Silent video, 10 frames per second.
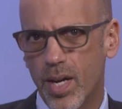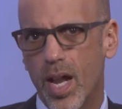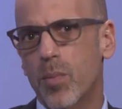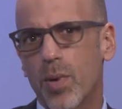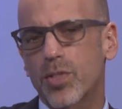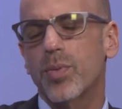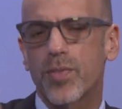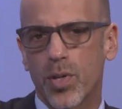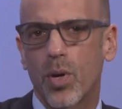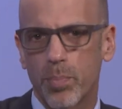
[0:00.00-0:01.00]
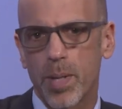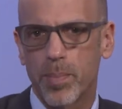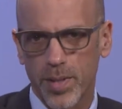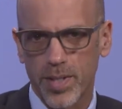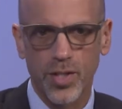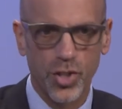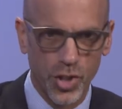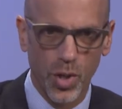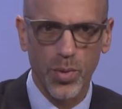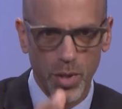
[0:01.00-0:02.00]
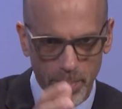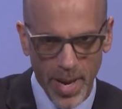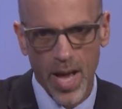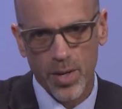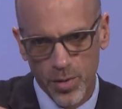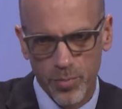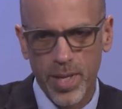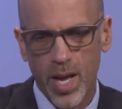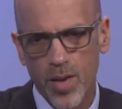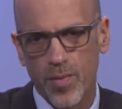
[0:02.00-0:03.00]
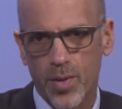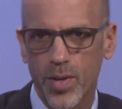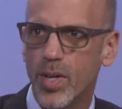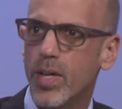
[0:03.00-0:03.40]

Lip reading: And once we've told people this and shown the pattern of behavior,